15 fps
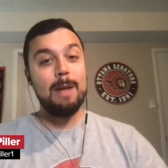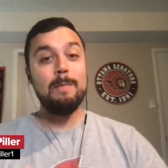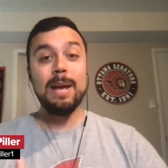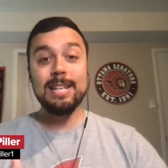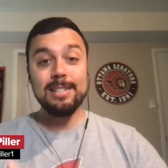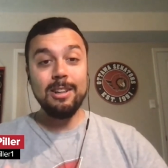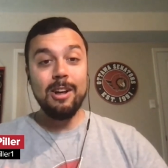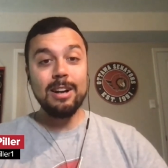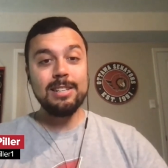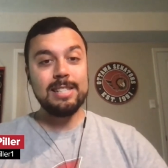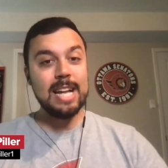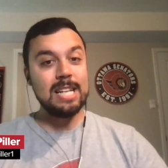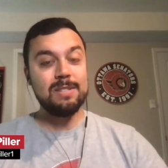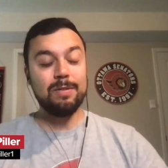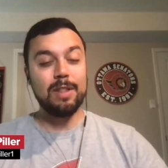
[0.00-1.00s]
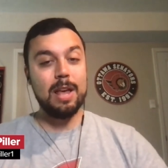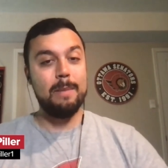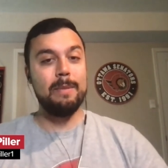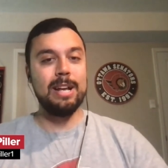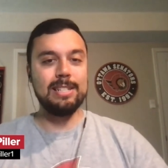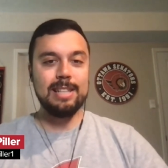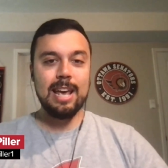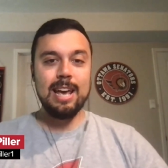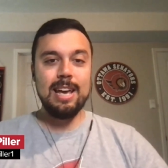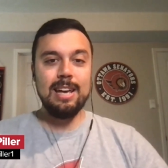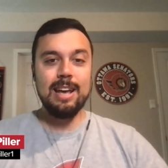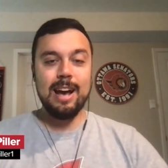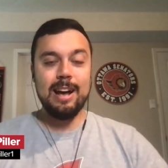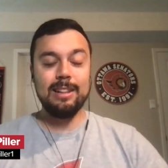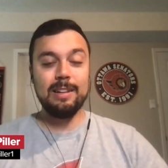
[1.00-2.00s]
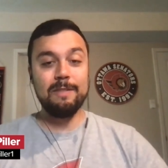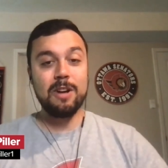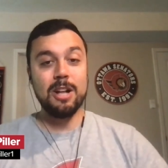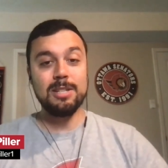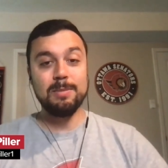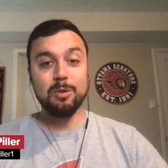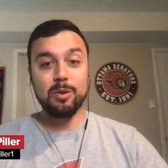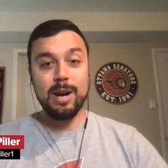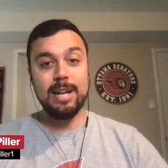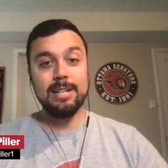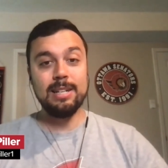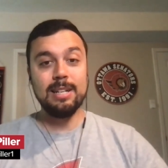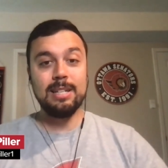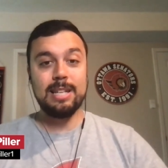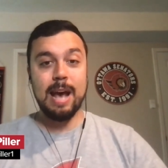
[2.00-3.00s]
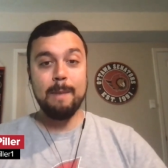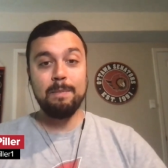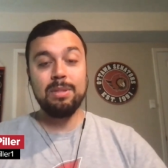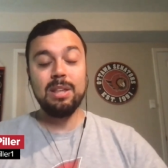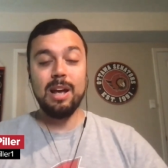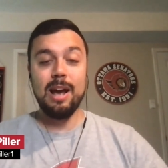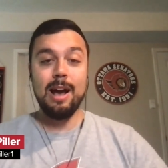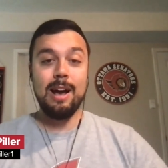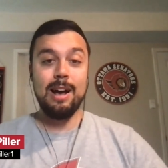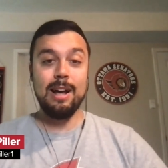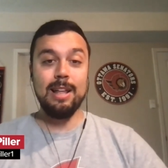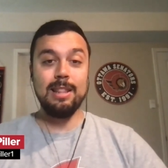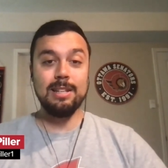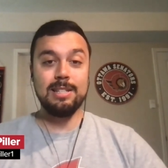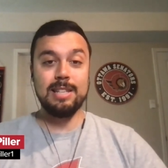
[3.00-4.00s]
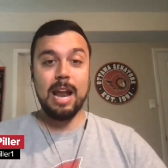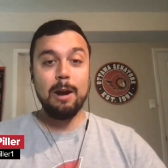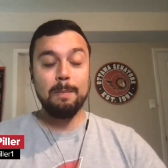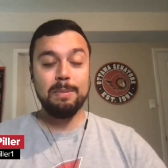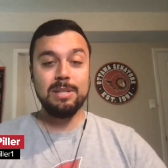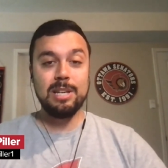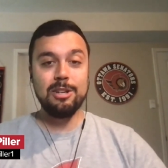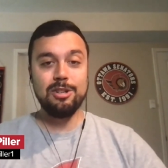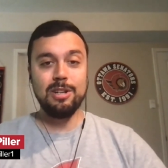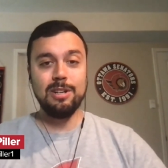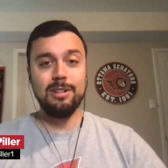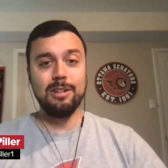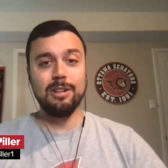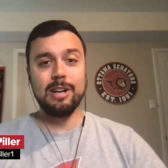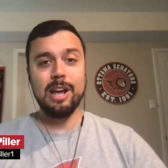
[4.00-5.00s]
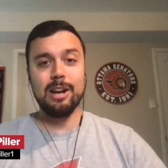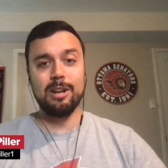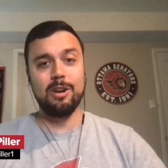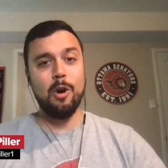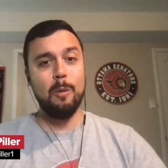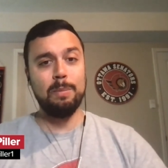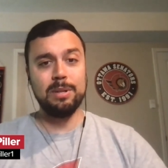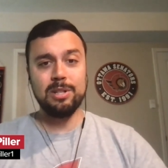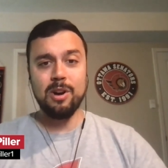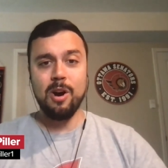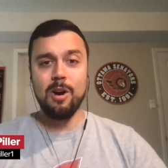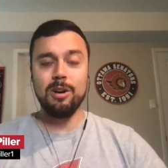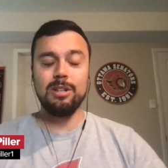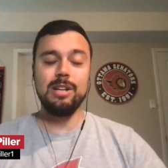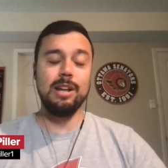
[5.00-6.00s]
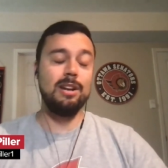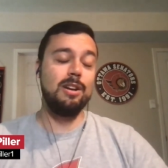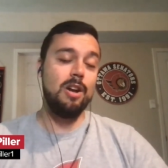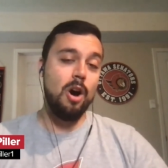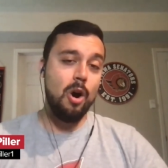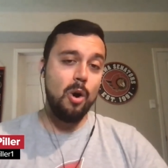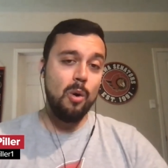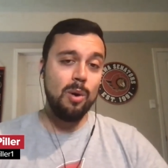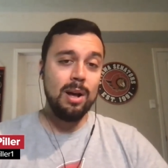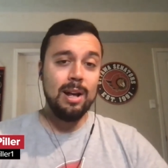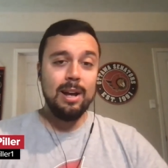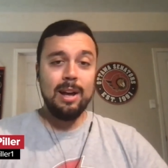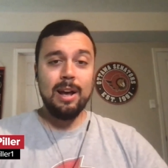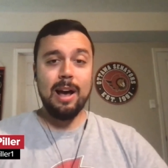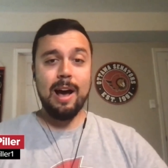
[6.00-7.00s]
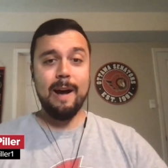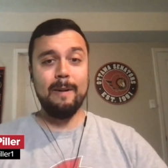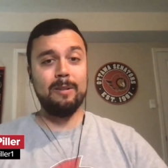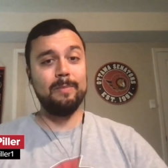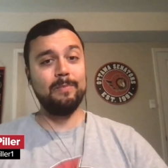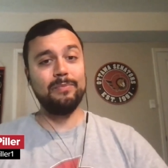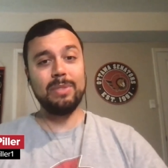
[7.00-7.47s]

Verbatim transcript: it makes a lot of sense for them as they, uh, they've got some great depth uh, in the center position. You look at Kopitar, Deneau, um,